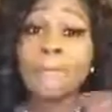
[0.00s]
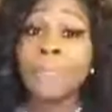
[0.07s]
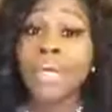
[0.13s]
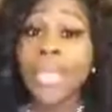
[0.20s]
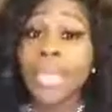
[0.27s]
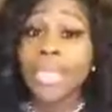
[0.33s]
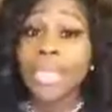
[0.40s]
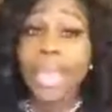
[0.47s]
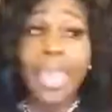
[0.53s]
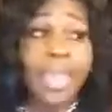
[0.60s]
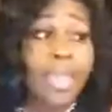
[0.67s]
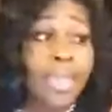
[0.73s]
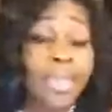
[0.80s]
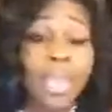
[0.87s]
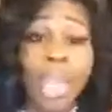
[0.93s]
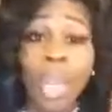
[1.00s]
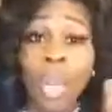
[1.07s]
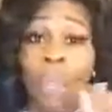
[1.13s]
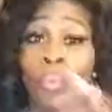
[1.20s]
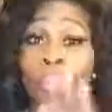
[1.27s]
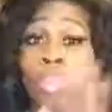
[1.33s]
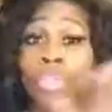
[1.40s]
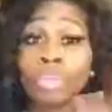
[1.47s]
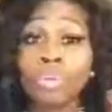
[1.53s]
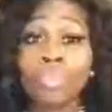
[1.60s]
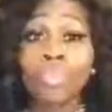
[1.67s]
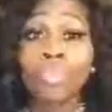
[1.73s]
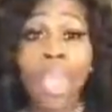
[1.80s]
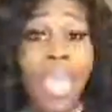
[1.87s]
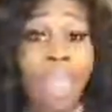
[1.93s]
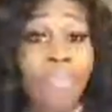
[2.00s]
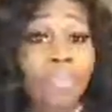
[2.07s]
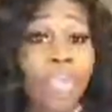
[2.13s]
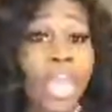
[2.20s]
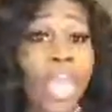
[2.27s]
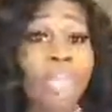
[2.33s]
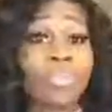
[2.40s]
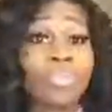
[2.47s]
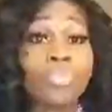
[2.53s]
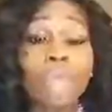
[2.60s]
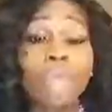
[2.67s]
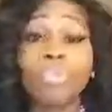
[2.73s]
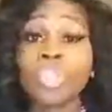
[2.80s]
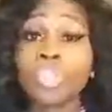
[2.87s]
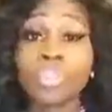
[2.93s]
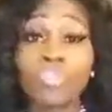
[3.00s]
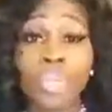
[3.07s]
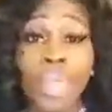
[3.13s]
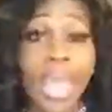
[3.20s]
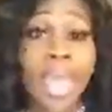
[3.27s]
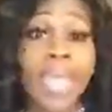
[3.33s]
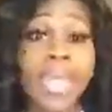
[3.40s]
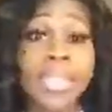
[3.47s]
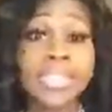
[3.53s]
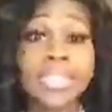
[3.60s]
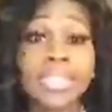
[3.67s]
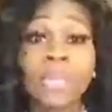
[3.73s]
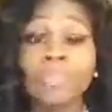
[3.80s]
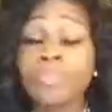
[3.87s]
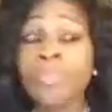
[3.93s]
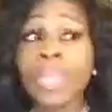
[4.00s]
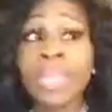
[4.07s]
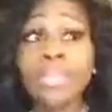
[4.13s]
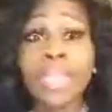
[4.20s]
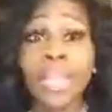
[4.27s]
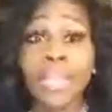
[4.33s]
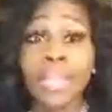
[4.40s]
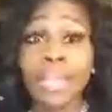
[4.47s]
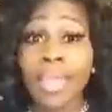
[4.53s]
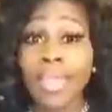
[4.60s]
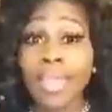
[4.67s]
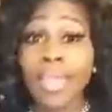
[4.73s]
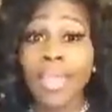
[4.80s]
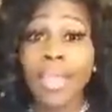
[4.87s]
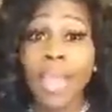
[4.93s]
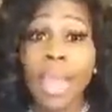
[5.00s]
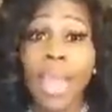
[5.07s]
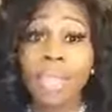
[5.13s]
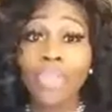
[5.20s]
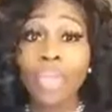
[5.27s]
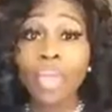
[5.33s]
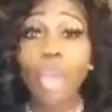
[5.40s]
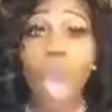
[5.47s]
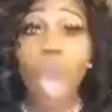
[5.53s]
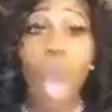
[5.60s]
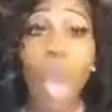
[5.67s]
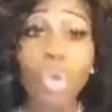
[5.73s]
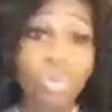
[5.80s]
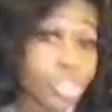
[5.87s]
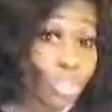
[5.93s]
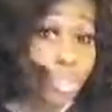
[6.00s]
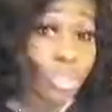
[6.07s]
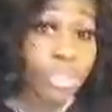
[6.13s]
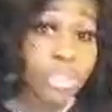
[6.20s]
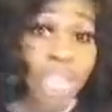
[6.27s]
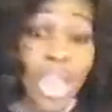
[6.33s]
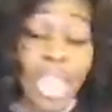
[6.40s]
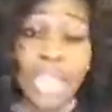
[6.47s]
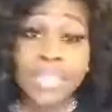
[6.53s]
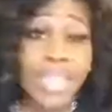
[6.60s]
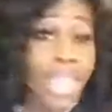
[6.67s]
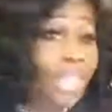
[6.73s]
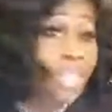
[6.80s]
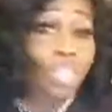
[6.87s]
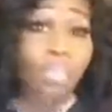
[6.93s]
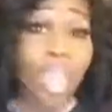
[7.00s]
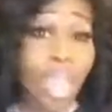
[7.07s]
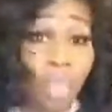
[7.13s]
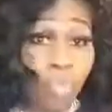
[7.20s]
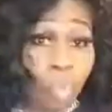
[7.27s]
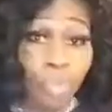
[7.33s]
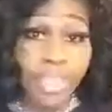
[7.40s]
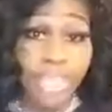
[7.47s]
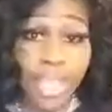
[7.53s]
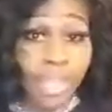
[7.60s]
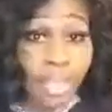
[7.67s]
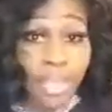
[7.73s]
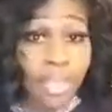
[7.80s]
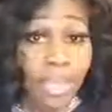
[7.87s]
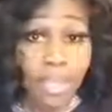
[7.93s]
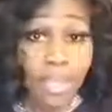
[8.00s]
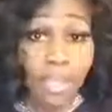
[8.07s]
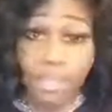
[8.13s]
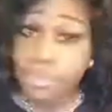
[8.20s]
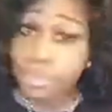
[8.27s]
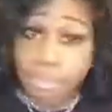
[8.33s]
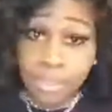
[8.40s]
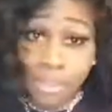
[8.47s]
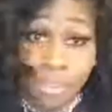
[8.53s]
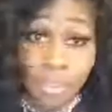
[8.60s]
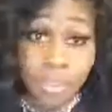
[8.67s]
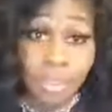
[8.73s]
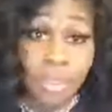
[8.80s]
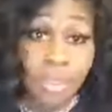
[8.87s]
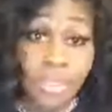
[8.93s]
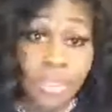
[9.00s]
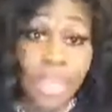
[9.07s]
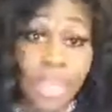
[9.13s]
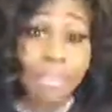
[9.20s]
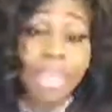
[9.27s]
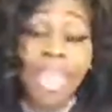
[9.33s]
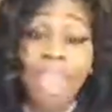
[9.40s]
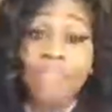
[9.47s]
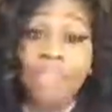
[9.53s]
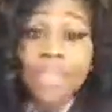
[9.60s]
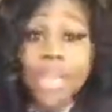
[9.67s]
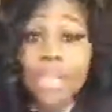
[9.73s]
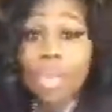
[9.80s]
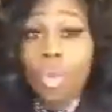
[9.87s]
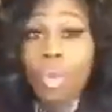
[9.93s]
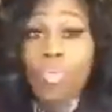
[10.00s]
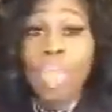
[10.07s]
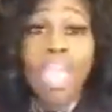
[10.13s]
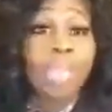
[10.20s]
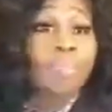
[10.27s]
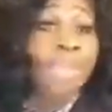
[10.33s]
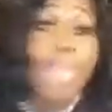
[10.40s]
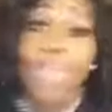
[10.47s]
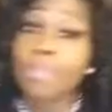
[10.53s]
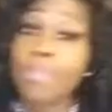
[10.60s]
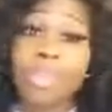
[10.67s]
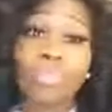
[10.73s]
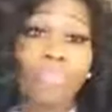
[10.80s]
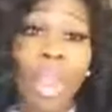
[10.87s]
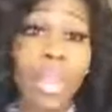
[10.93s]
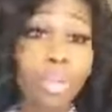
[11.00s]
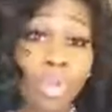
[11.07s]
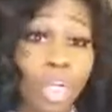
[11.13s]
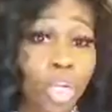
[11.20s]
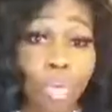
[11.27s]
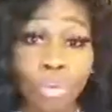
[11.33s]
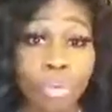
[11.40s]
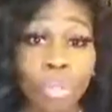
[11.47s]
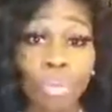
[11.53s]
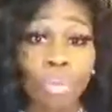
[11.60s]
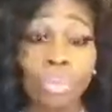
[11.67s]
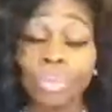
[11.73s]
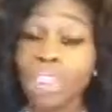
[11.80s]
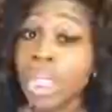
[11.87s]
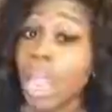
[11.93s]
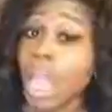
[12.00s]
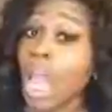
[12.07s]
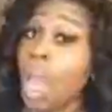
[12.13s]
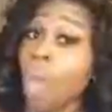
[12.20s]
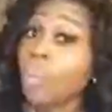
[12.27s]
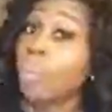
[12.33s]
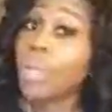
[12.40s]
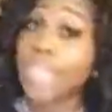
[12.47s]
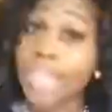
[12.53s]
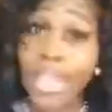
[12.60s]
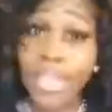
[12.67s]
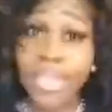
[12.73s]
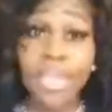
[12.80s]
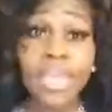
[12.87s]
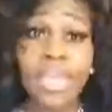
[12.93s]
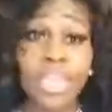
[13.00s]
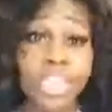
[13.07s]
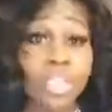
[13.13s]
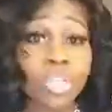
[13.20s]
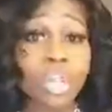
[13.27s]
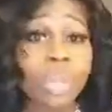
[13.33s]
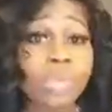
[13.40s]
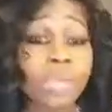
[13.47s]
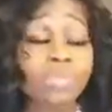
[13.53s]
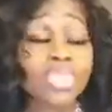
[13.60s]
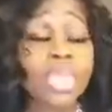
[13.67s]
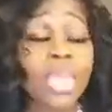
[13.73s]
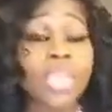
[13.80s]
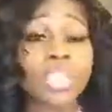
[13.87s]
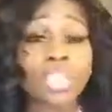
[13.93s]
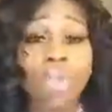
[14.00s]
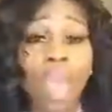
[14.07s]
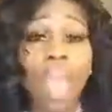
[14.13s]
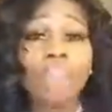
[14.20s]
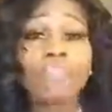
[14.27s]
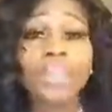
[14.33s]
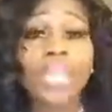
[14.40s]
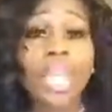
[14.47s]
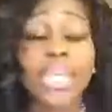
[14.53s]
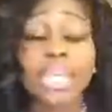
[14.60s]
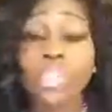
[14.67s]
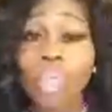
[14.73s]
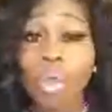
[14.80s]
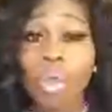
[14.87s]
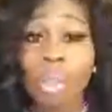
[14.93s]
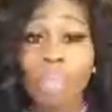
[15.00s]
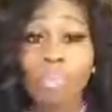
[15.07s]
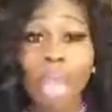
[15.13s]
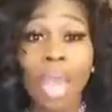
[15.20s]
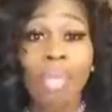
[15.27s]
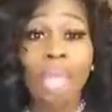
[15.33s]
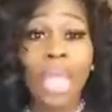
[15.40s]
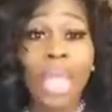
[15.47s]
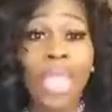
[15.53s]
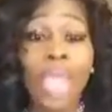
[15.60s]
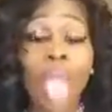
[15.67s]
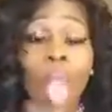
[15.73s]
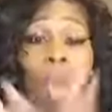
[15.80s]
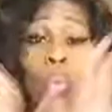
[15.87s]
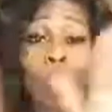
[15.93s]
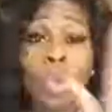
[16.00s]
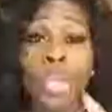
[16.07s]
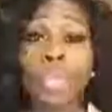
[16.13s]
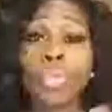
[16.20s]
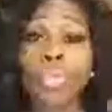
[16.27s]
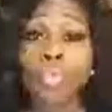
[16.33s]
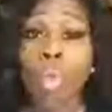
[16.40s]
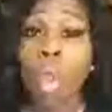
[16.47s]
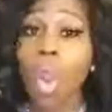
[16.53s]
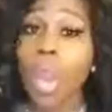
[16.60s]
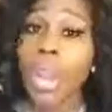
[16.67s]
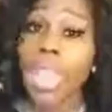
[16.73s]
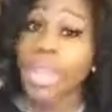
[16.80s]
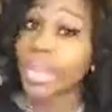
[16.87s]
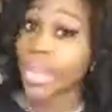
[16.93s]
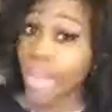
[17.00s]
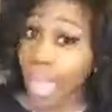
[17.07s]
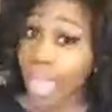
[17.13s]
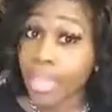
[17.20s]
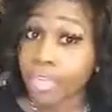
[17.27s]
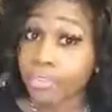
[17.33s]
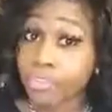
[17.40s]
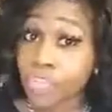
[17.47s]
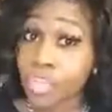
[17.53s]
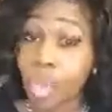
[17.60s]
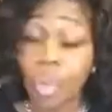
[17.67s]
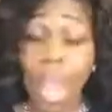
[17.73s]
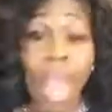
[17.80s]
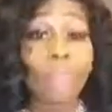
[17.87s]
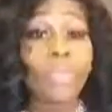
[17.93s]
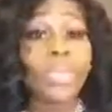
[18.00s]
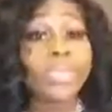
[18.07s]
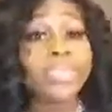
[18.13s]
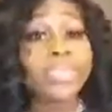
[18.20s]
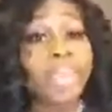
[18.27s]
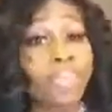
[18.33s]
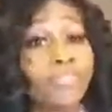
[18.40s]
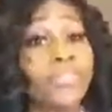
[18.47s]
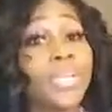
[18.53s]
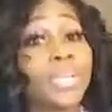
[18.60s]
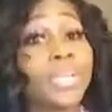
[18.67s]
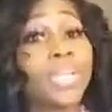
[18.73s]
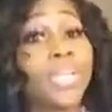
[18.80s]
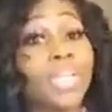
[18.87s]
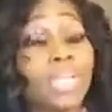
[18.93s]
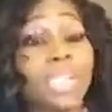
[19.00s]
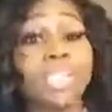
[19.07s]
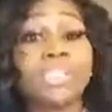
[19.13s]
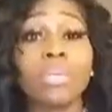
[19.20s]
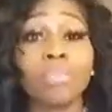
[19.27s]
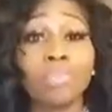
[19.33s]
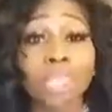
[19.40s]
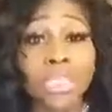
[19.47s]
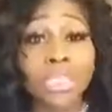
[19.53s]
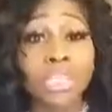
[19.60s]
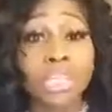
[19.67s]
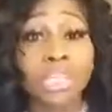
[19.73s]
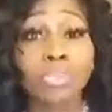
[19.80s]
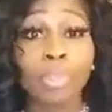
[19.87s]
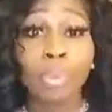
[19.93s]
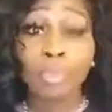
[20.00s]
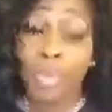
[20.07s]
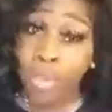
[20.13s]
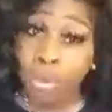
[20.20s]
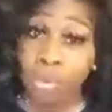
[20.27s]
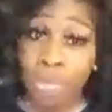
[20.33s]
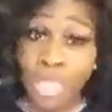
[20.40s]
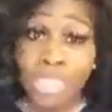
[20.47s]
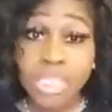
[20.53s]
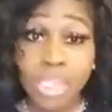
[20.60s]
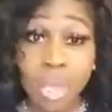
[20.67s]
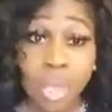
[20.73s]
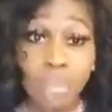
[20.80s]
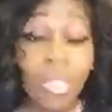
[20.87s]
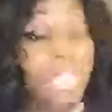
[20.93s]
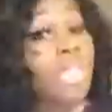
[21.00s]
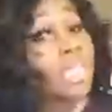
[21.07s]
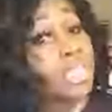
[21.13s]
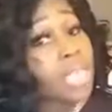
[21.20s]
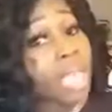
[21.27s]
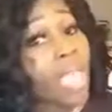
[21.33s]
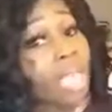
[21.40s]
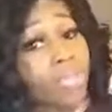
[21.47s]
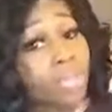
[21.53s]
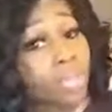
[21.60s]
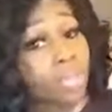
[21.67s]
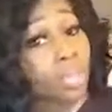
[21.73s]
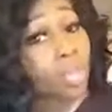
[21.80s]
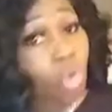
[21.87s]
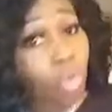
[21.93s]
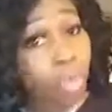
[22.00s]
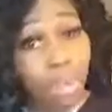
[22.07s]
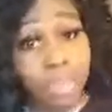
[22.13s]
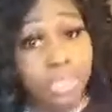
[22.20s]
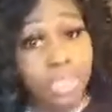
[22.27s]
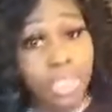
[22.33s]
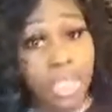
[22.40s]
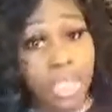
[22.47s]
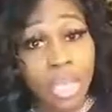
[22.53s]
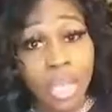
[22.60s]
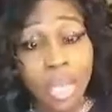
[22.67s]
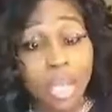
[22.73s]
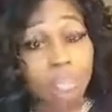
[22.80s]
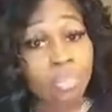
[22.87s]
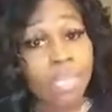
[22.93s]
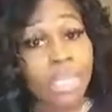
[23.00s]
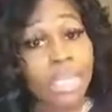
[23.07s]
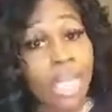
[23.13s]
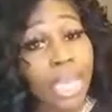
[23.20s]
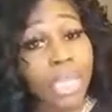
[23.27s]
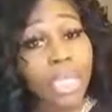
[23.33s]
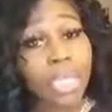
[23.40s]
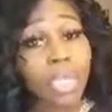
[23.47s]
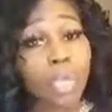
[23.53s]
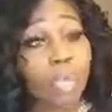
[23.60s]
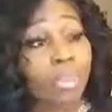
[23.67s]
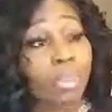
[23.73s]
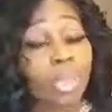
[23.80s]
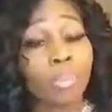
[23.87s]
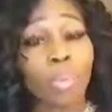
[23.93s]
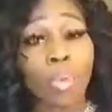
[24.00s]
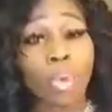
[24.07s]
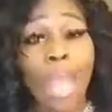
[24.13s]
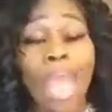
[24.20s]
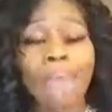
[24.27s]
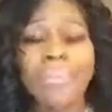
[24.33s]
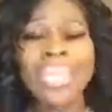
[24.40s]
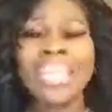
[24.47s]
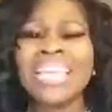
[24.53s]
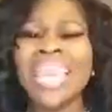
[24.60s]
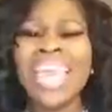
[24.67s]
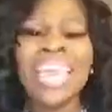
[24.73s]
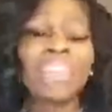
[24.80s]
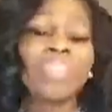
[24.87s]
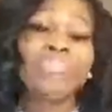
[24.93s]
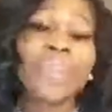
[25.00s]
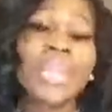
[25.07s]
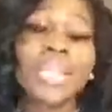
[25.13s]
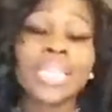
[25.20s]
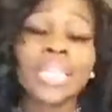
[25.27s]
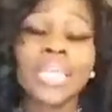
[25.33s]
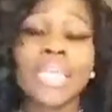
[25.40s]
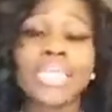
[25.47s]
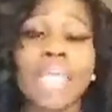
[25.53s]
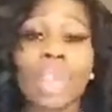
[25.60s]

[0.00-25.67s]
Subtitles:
you know what you realize? That like, other cultures, they travel with their kids. They be having their little baby. They be right on the cruise with their kids. You know what I'm saying? So I feel like it's all about like where you are in life. So I would definitely need to mentally prepare myself to have a little person and be like a little bit more. I mean, the funny thing is I'm really chill right now, but like I haven't,